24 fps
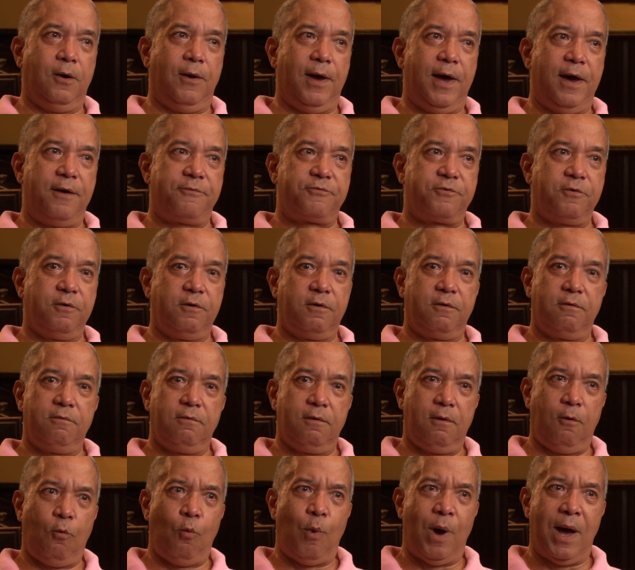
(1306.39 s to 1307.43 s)
after
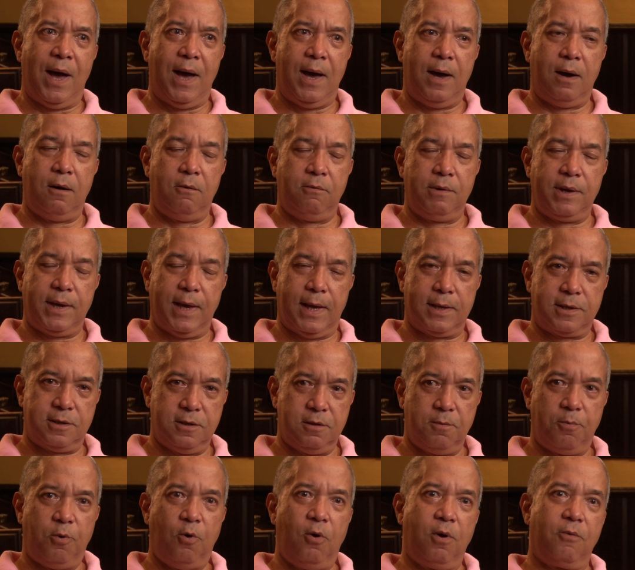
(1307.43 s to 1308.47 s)
a while, we got to
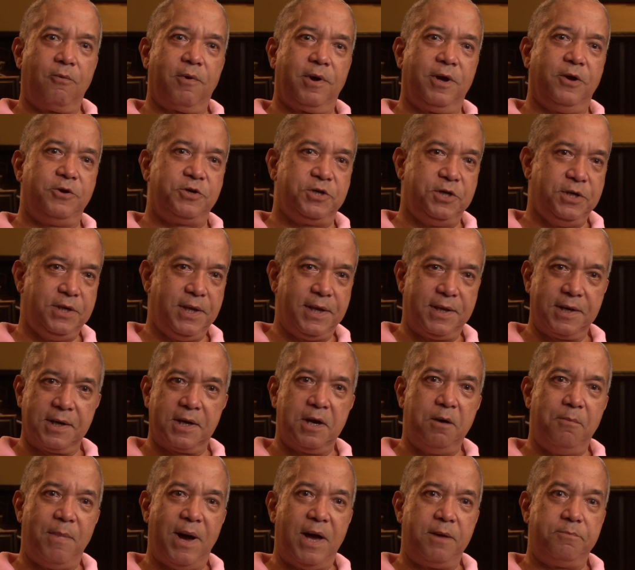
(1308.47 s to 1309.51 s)
the point where she didn't
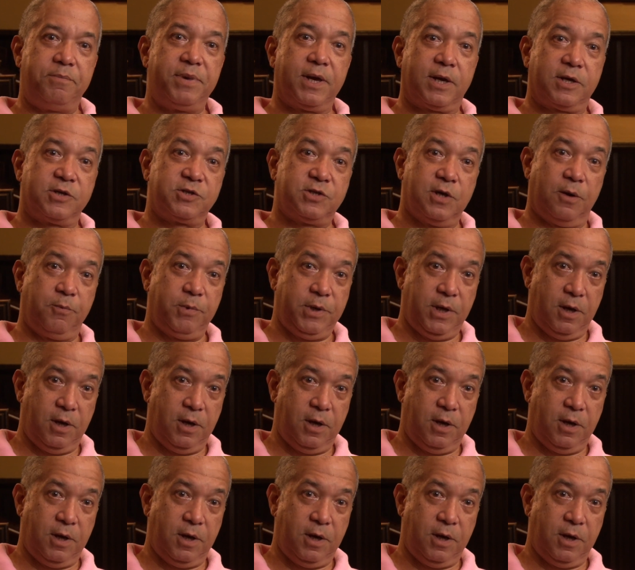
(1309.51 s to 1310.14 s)
come out and pick us up.